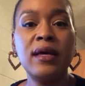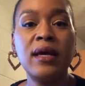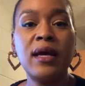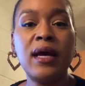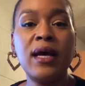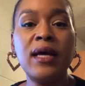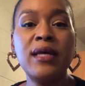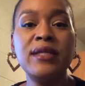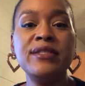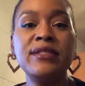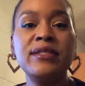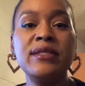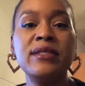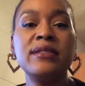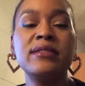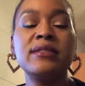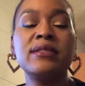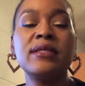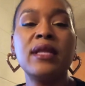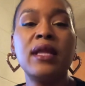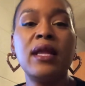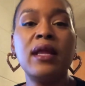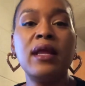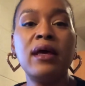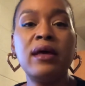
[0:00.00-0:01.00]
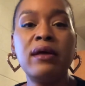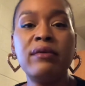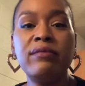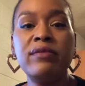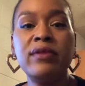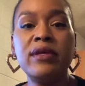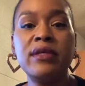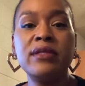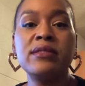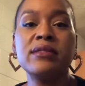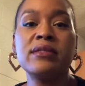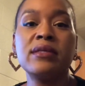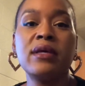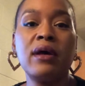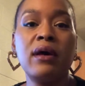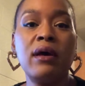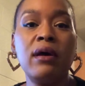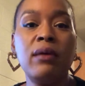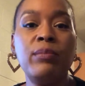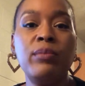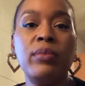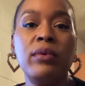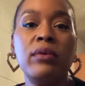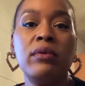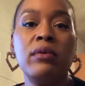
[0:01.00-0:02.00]
I just love this
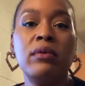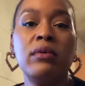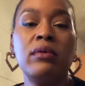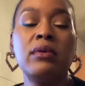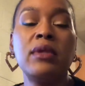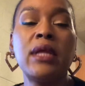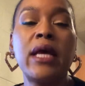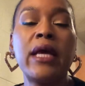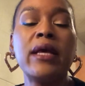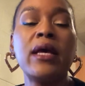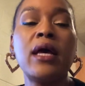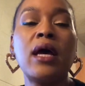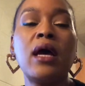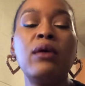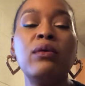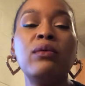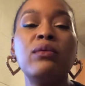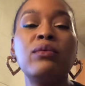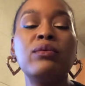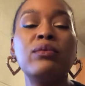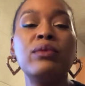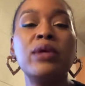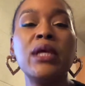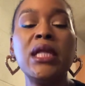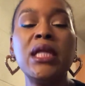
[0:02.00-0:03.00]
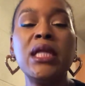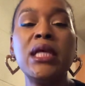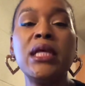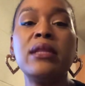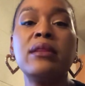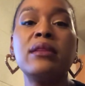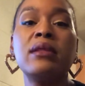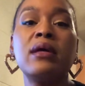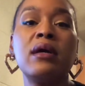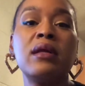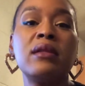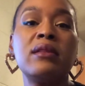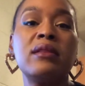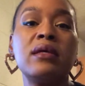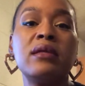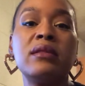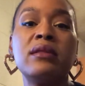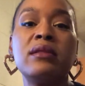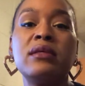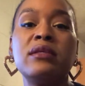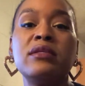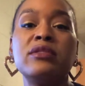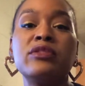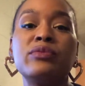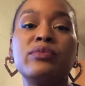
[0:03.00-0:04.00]
couple. Like, I really thought
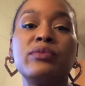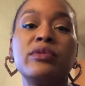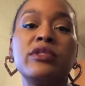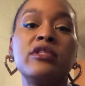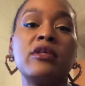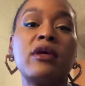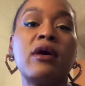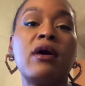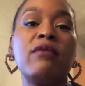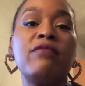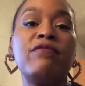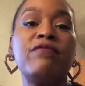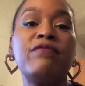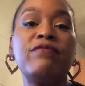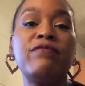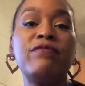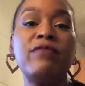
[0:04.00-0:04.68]
that this was a